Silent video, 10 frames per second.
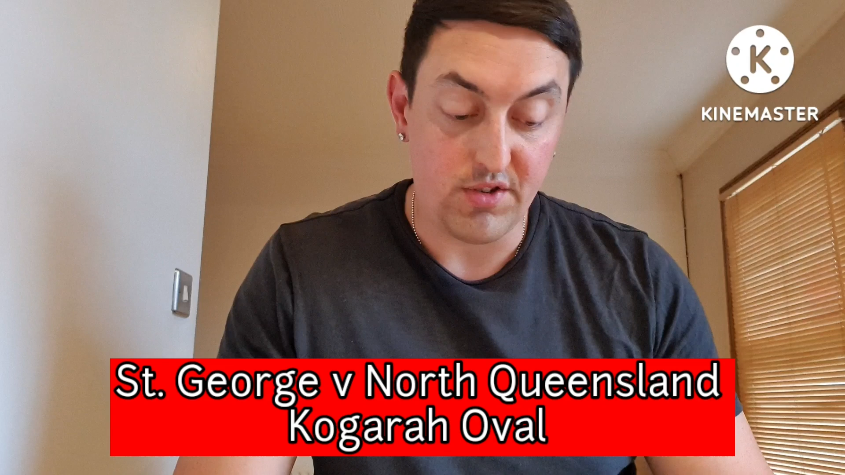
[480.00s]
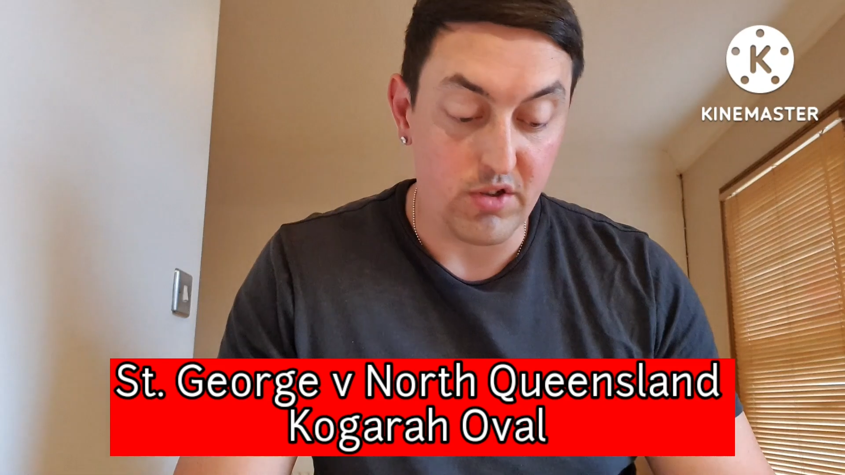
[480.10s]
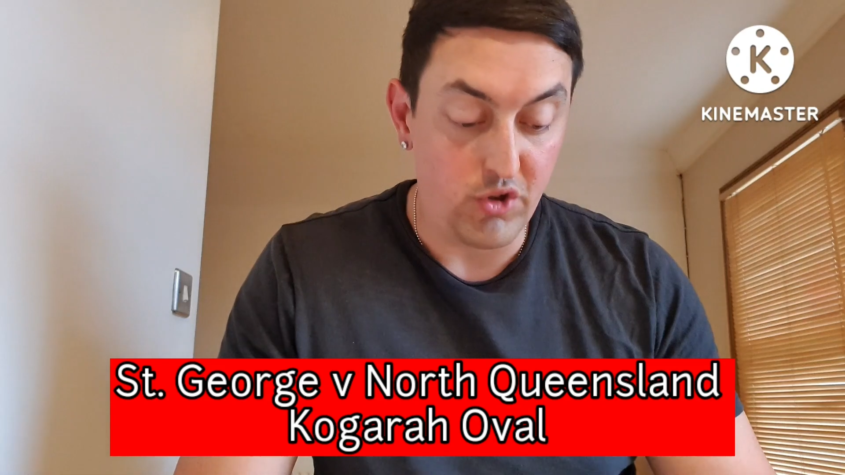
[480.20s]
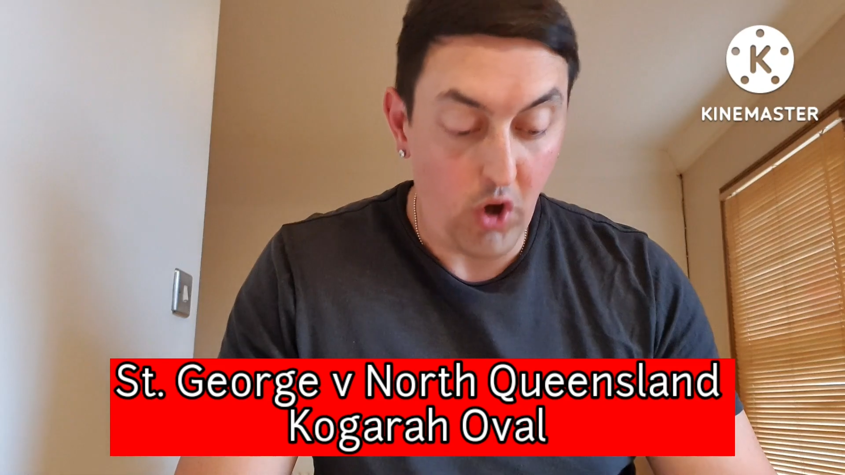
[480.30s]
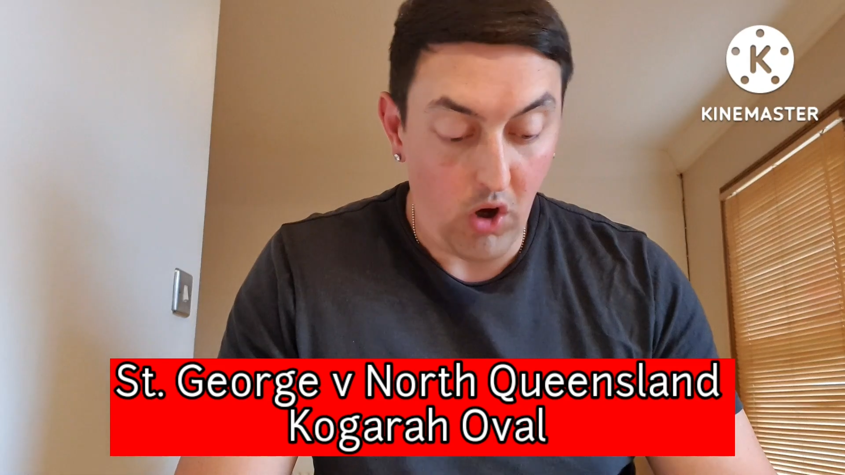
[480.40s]

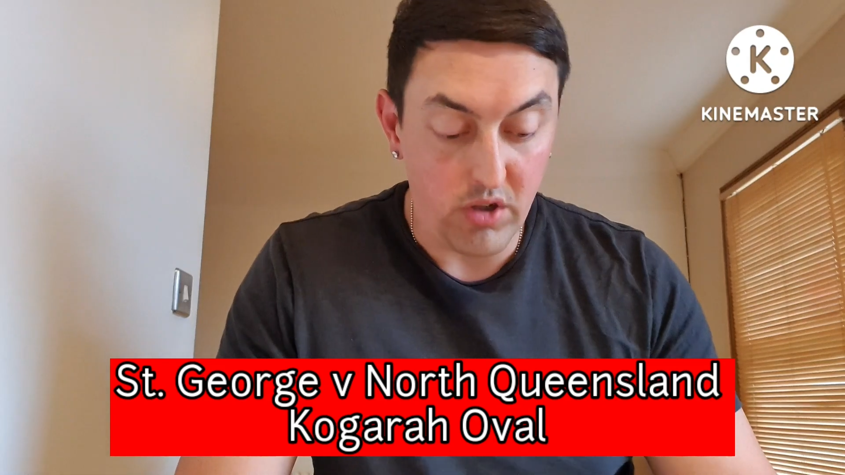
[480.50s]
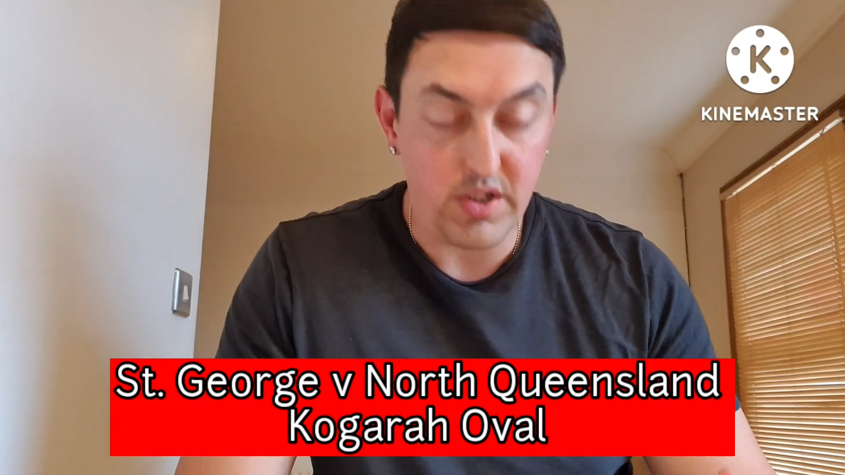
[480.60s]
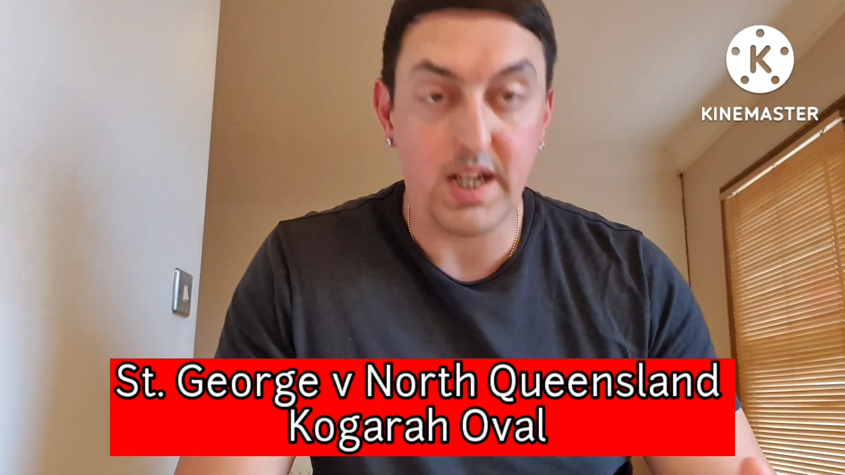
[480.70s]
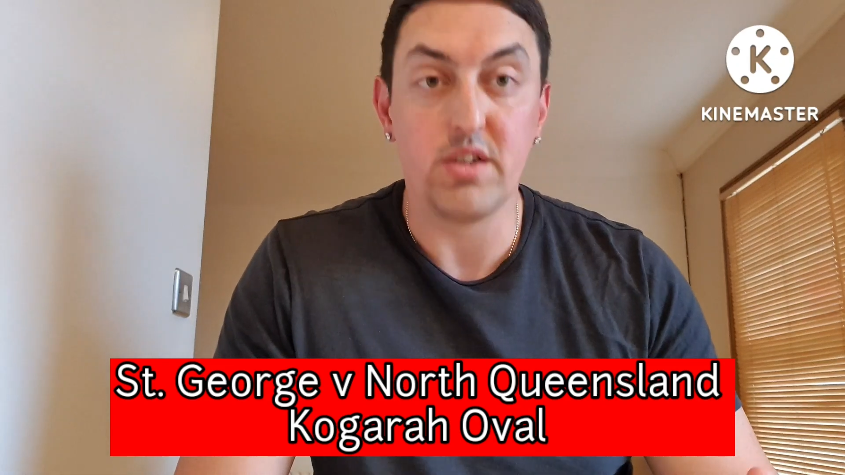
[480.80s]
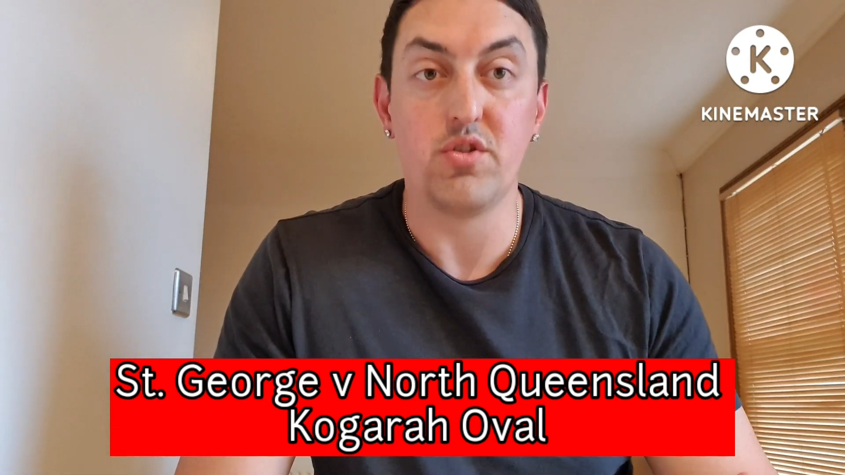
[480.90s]
St
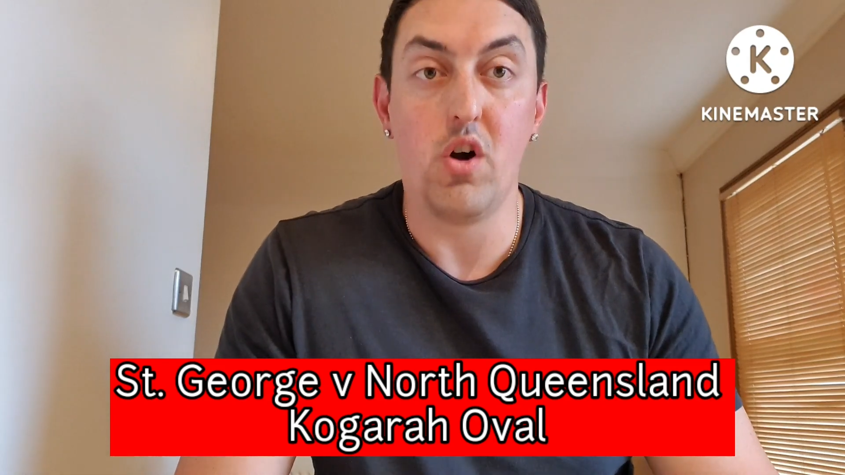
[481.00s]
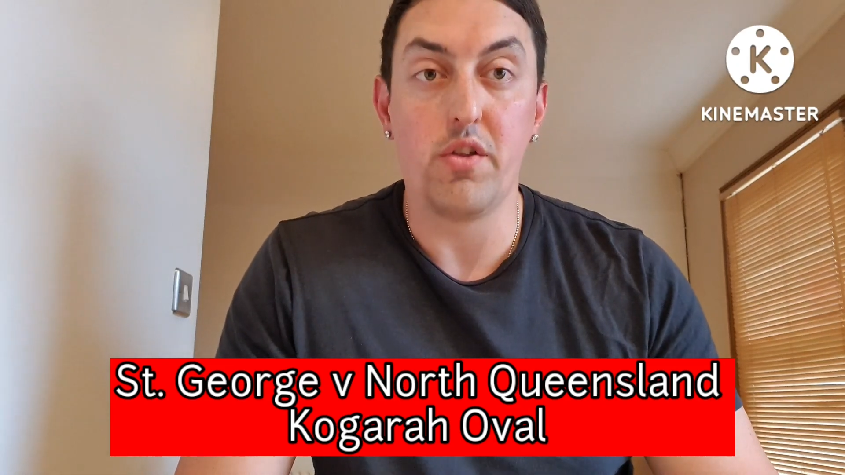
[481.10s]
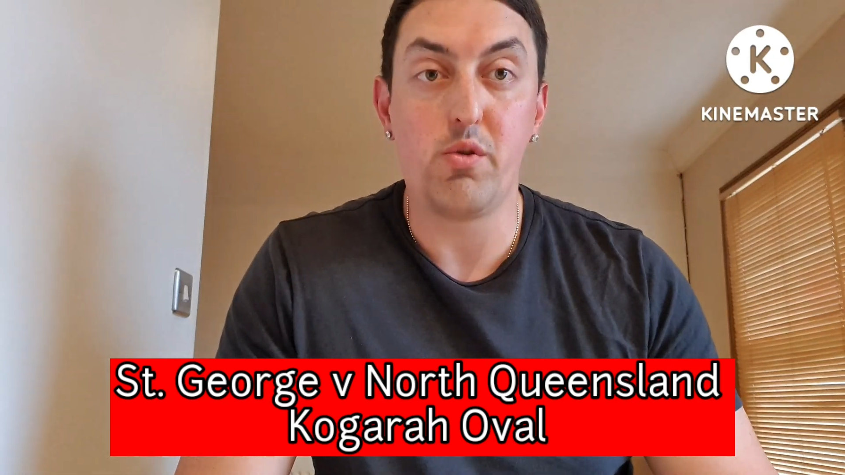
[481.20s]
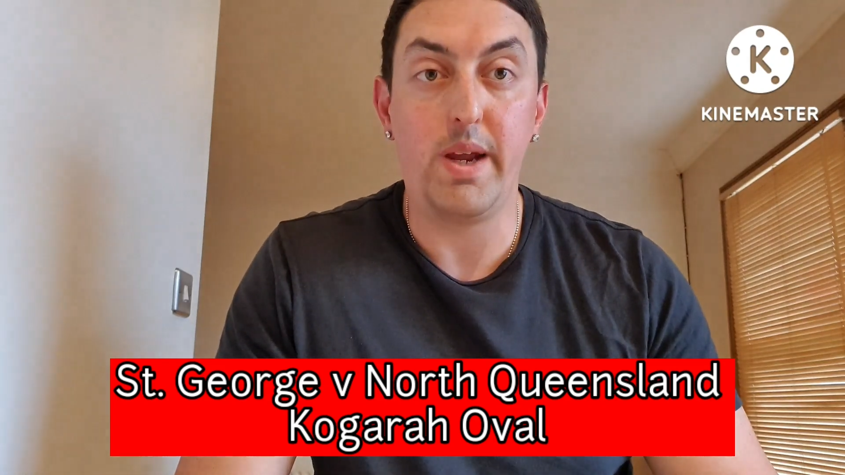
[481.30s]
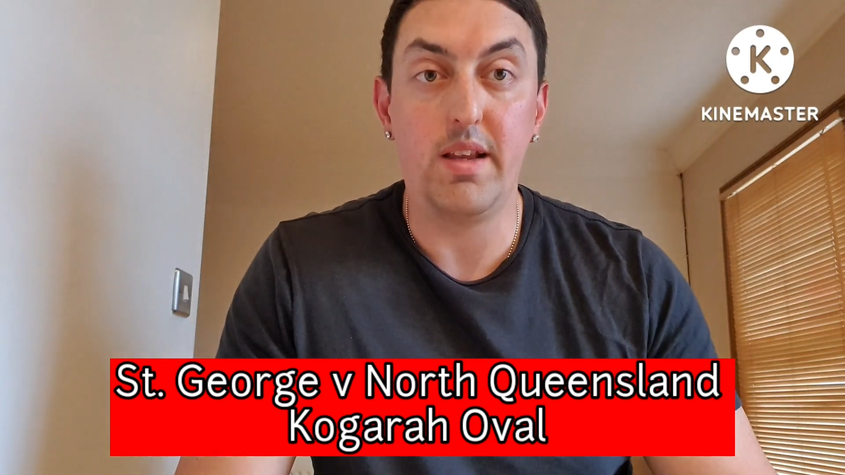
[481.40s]
George against
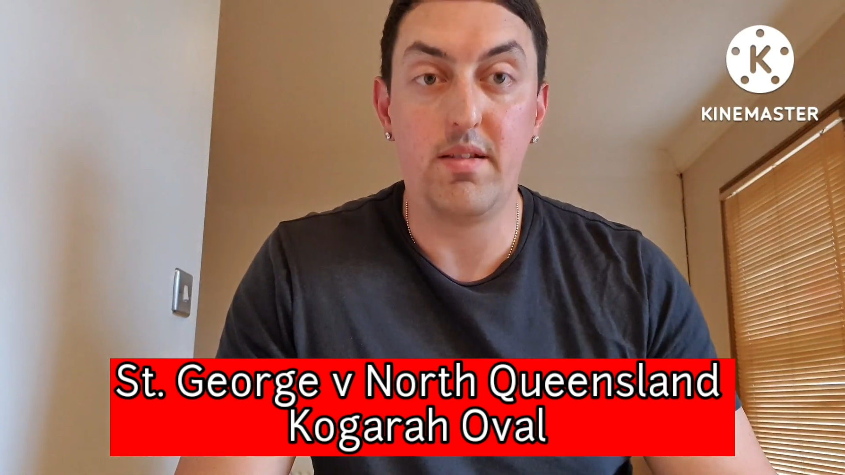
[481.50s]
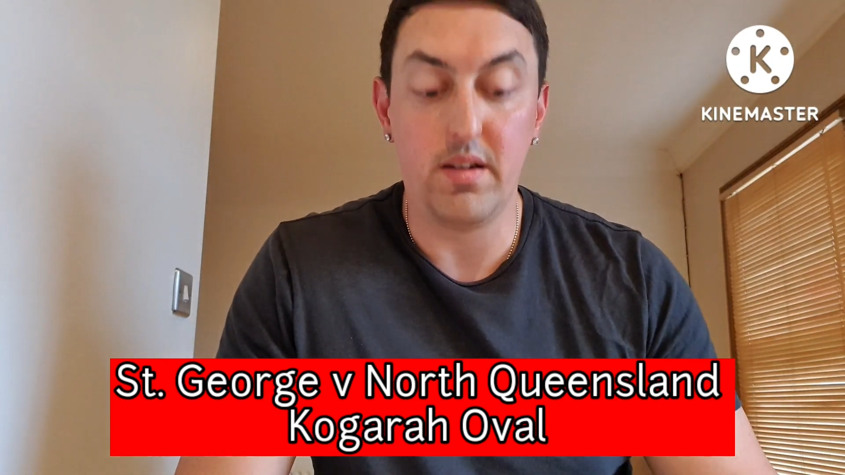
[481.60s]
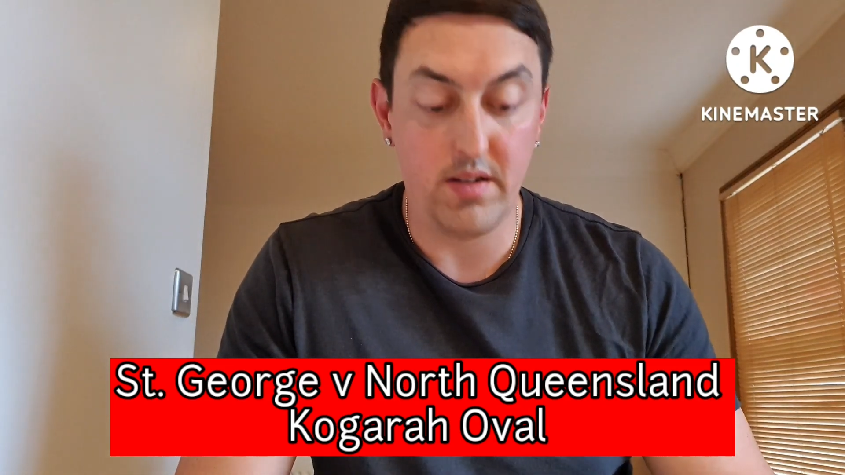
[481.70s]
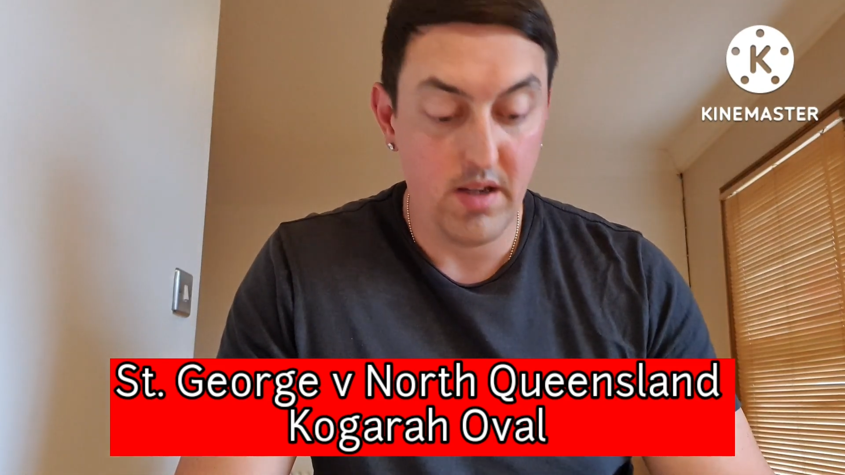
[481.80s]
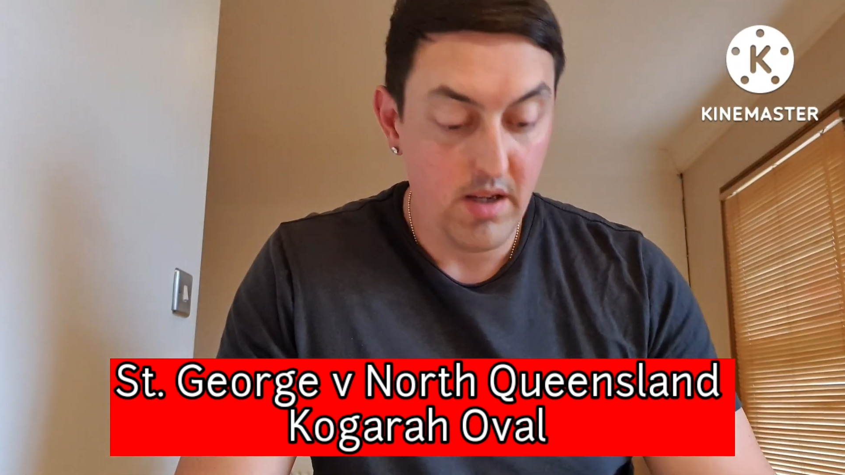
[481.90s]
North
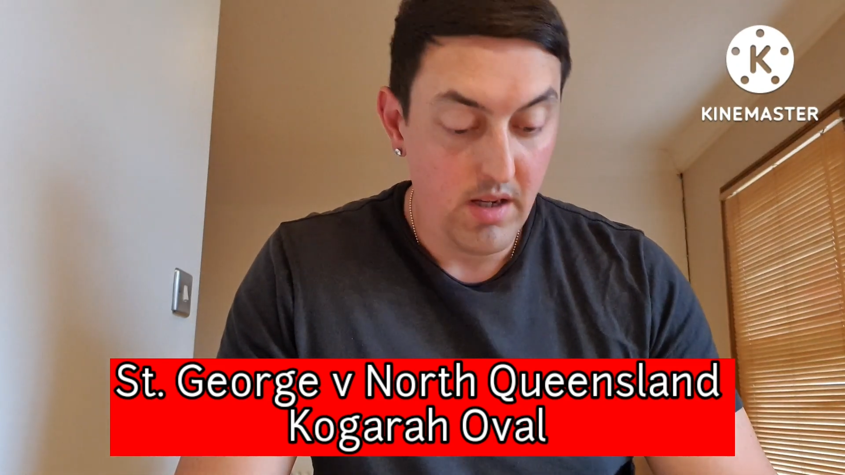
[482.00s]
Queensland.